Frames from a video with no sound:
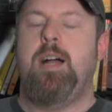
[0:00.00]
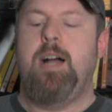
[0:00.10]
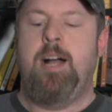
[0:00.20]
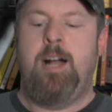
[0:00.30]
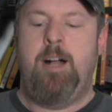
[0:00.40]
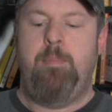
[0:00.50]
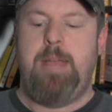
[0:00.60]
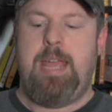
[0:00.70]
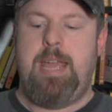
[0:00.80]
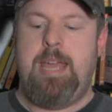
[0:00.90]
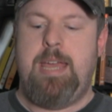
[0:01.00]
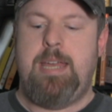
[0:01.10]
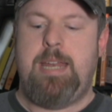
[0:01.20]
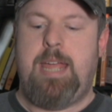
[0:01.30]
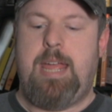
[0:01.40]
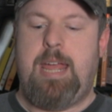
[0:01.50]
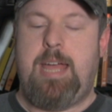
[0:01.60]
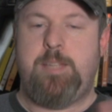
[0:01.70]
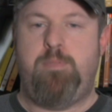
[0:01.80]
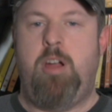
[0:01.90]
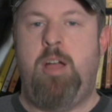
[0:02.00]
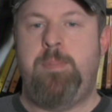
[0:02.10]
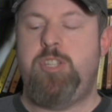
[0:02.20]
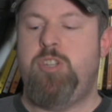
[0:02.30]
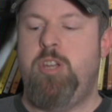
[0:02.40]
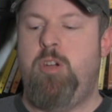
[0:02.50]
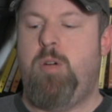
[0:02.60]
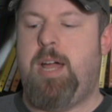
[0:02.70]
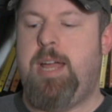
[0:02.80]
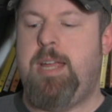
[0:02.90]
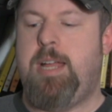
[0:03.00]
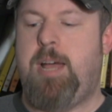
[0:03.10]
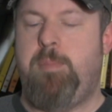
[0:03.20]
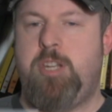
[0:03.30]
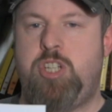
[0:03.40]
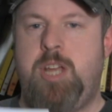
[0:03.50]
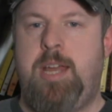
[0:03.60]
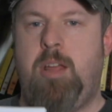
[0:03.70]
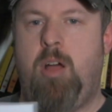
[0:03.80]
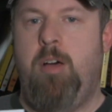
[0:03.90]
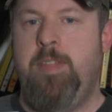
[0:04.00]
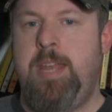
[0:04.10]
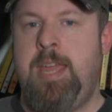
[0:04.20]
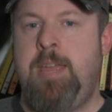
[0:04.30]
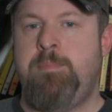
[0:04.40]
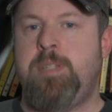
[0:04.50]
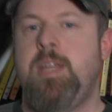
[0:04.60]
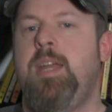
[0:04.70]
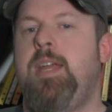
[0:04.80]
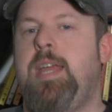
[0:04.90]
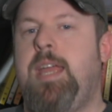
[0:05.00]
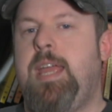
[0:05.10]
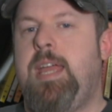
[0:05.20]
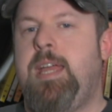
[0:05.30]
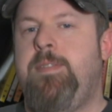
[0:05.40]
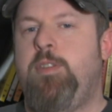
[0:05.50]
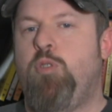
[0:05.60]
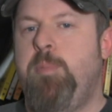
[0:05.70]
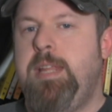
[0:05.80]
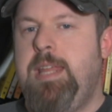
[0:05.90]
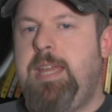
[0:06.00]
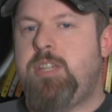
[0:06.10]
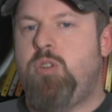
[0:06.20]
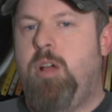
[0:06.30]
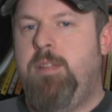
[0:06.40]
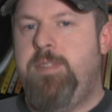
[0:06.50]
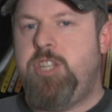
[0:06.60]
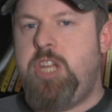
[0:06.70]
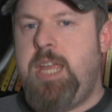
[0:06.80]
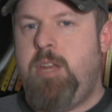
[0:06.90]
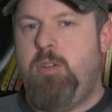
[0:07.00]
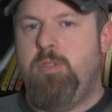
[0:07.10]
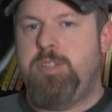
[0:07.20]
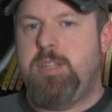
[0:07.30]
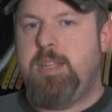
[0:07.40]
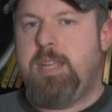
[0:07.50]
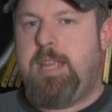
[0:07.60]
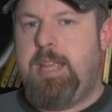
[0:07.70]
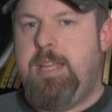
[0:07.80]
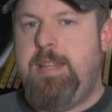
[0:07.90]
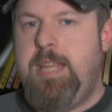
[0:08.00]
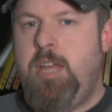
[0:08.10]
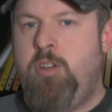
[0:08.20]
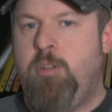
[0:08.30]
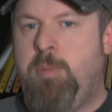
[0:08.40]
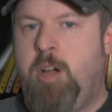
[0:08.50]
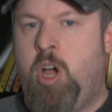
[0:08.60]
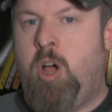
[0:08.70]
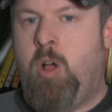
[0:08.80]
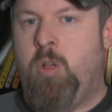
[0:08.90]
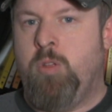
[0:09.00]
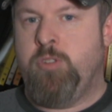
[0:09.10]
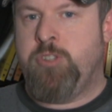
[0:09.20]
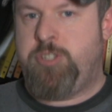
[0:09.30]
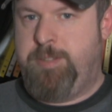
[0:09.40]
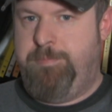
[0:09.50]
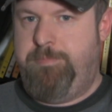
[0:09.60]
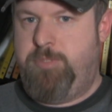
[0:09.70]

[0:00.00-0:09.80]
And as promised, you know, I'm going to shout out all the names, and there will be links to all the channels in the underballs.